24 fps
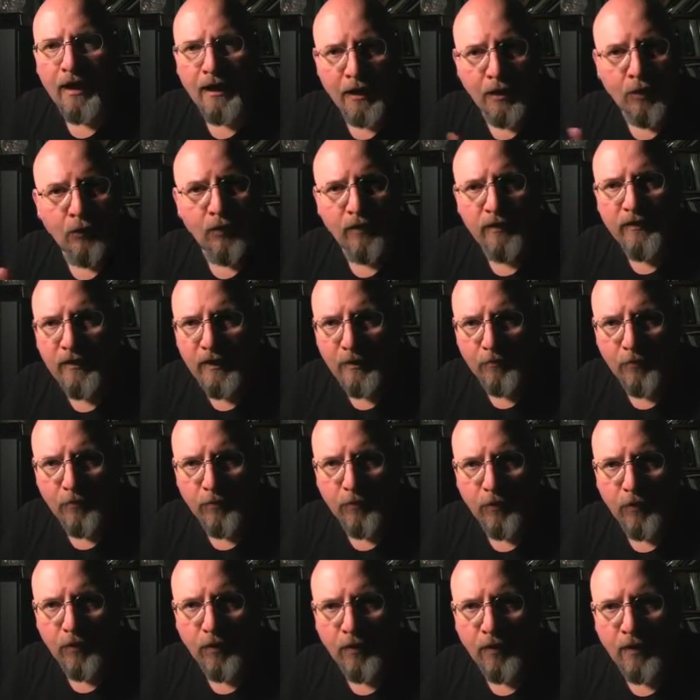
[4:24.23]

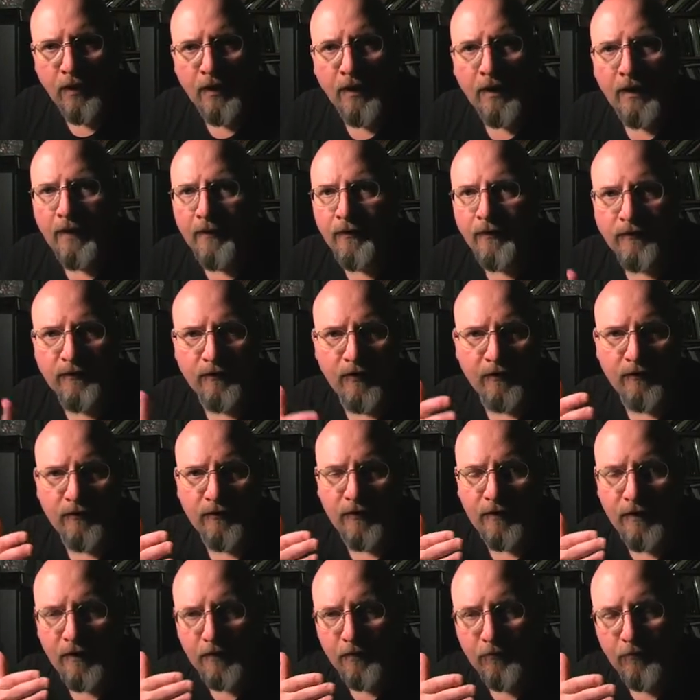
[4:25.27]
Irredeemable in the sense
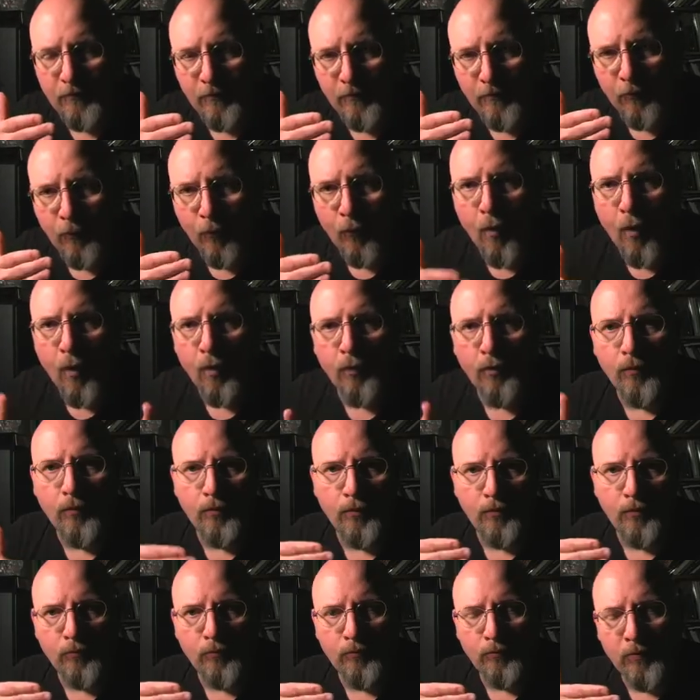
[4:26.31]
that he won't
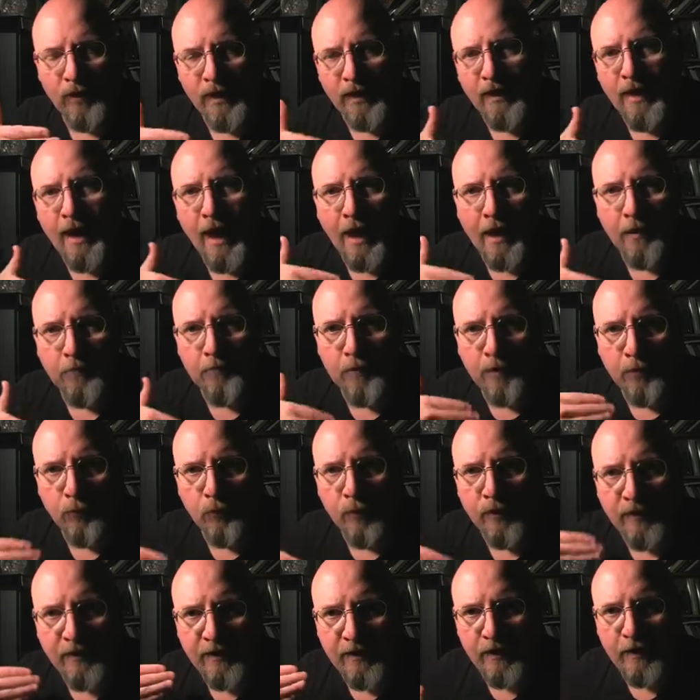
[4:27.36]
he can't be
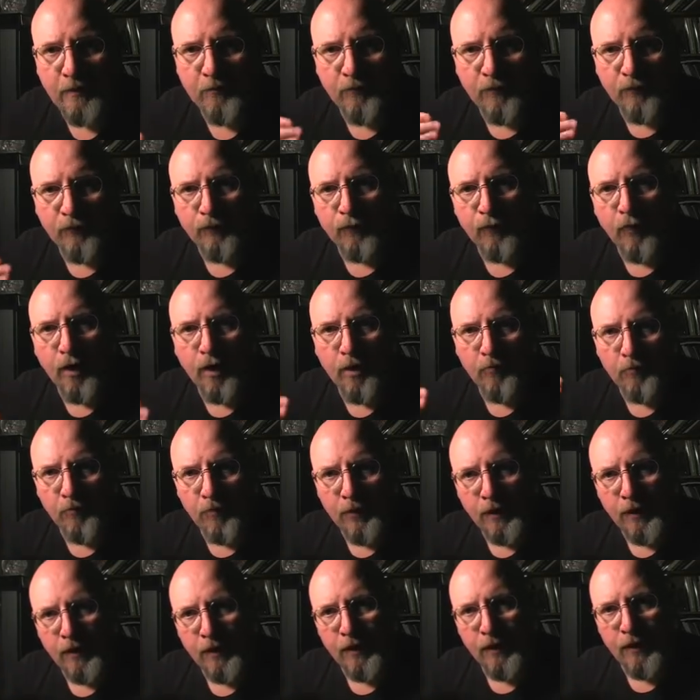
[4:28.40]
redeemed from
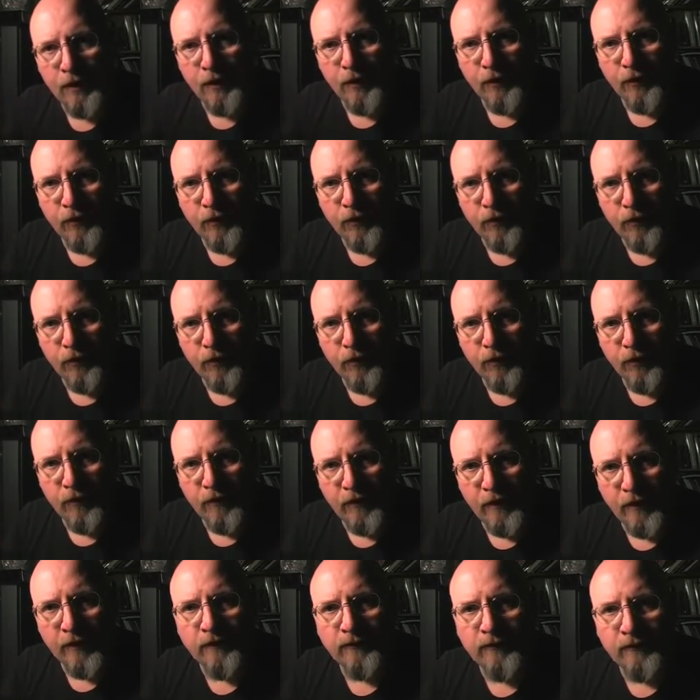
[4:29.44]

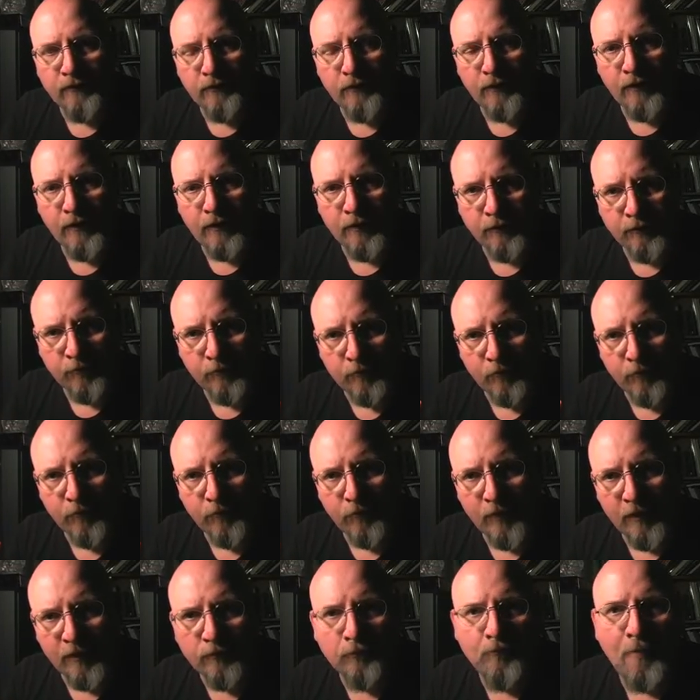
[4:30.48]
his his
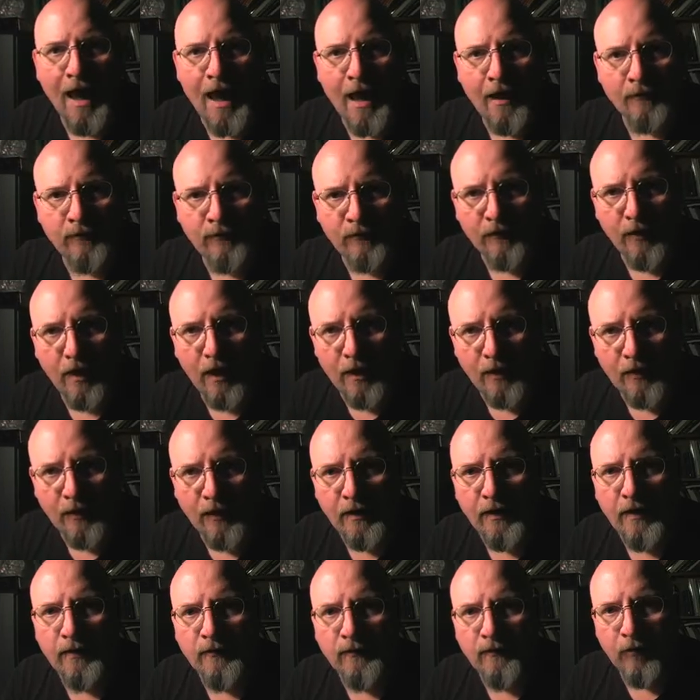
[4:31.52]
his bad side.
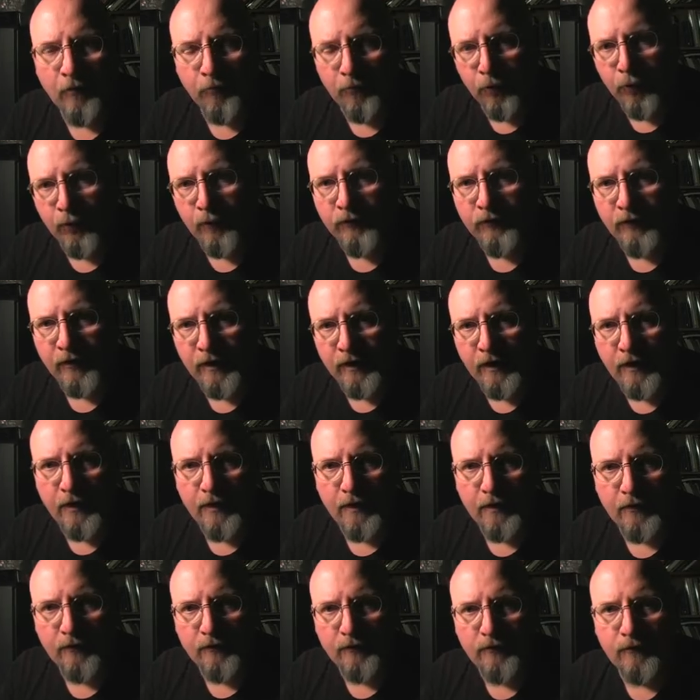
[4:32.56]
He is the person he
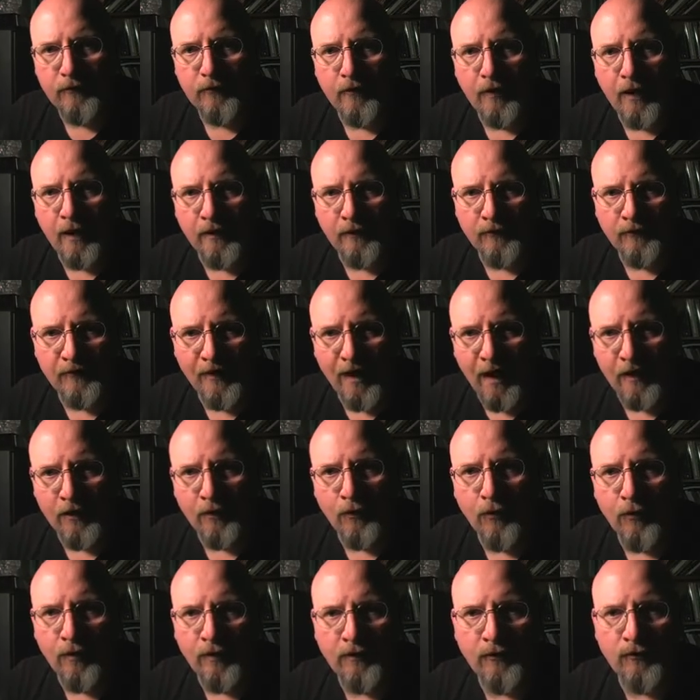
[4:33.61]
is and is
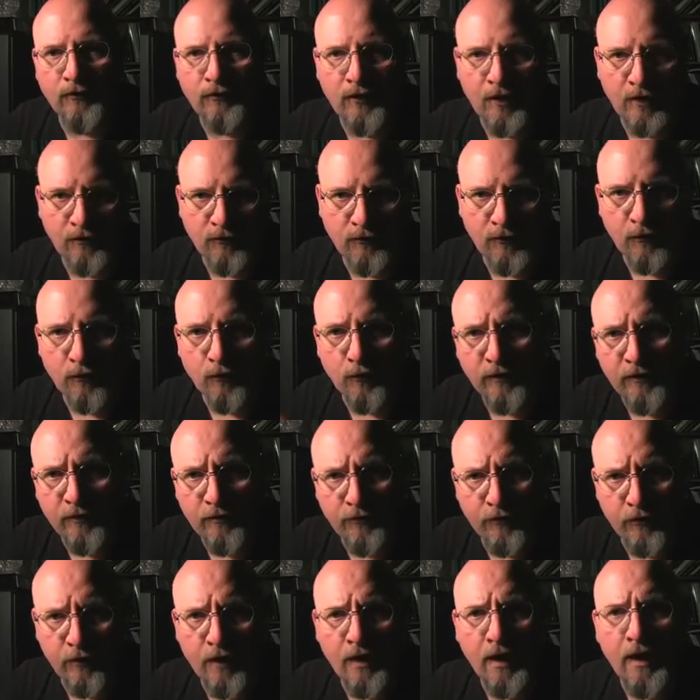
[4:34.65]
not going to change into a
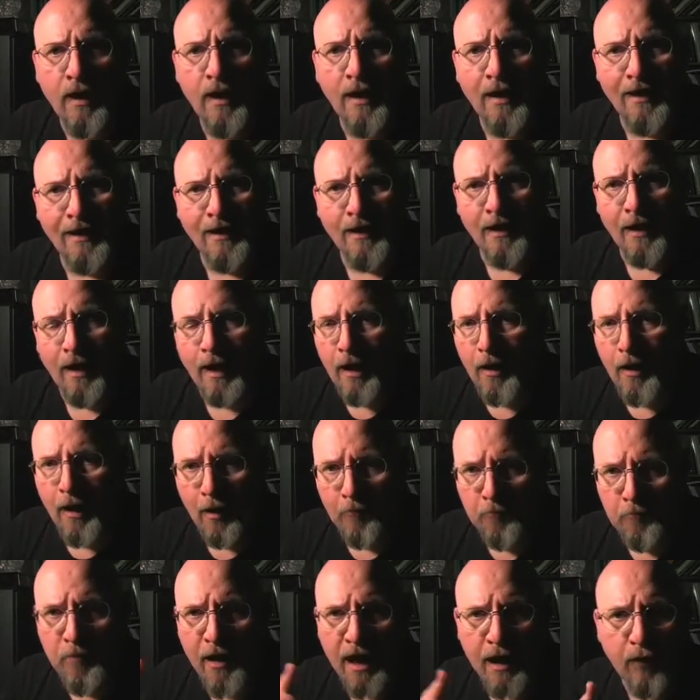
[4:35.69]
different
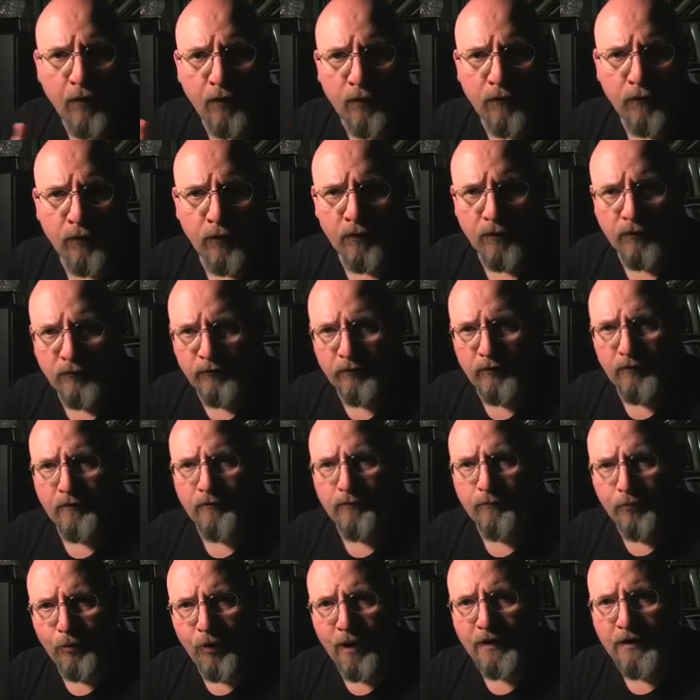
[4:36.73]
a better version
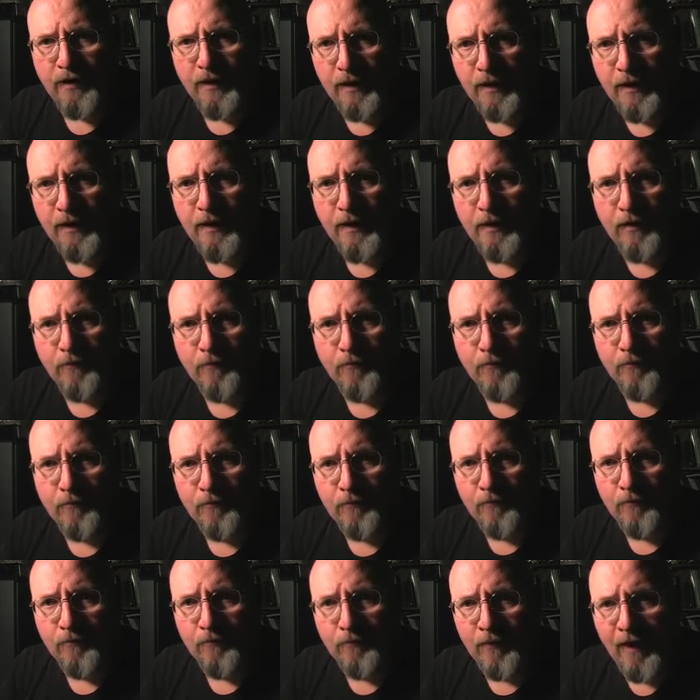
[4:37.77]
of Brett Keane.
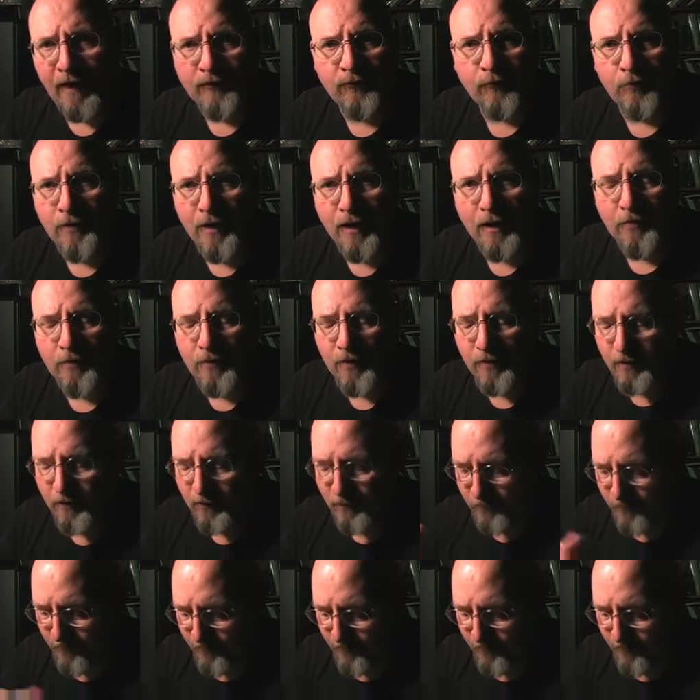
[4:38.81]
That's my opinion.